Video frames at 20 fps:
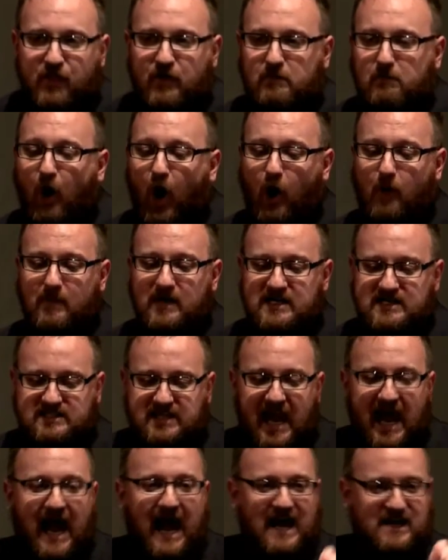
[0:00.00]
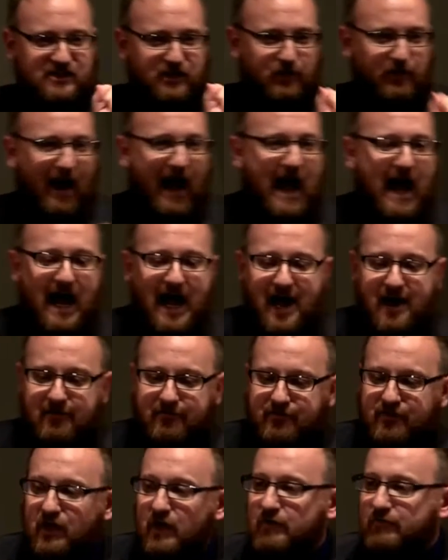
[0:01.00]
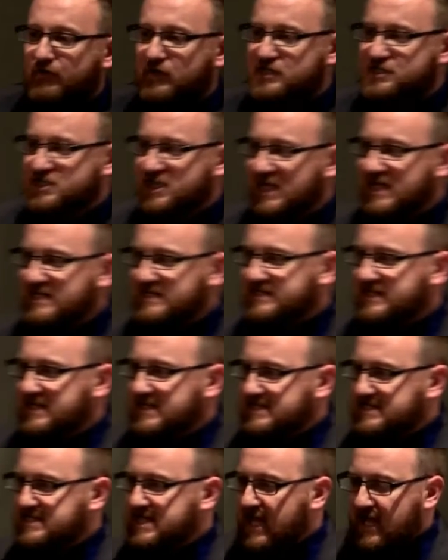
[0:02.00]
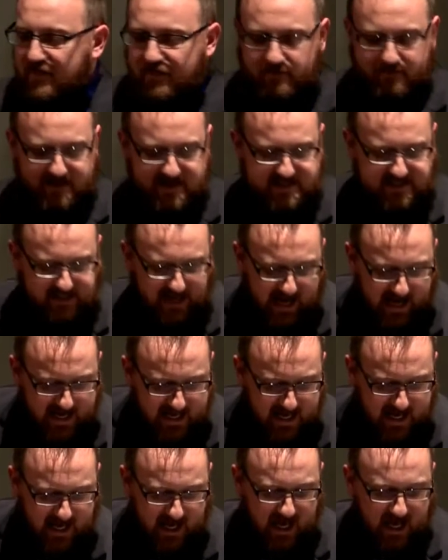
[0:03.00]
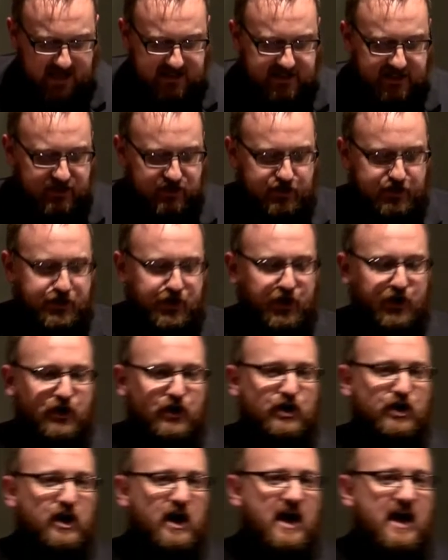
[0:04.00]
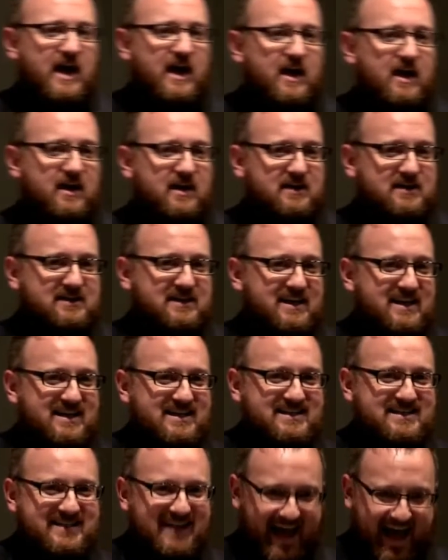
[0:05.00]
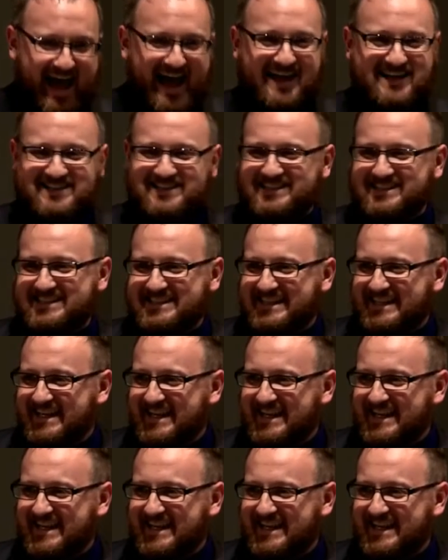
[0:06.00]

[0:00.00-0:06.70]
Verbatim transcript: The moment has arrived for Jesus, the Messiah, to stir into action.